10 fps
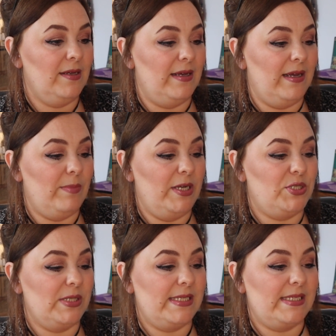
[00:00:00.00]
It
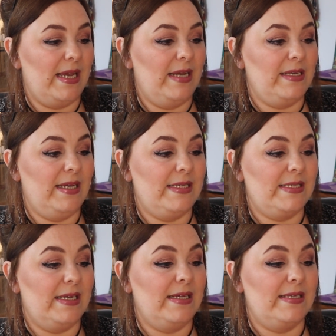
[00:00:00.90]
just said
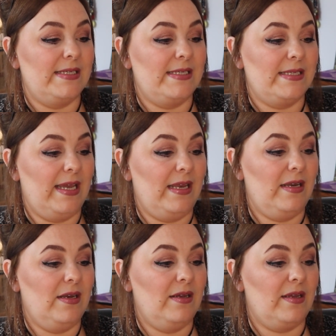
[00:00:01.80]
it's a
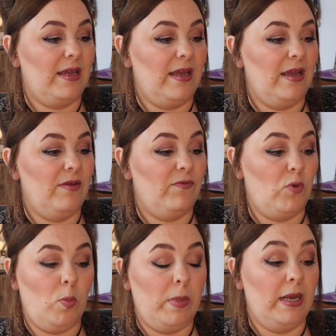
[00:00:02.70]
skincare
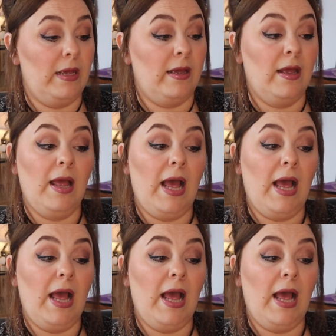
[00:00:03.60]
formula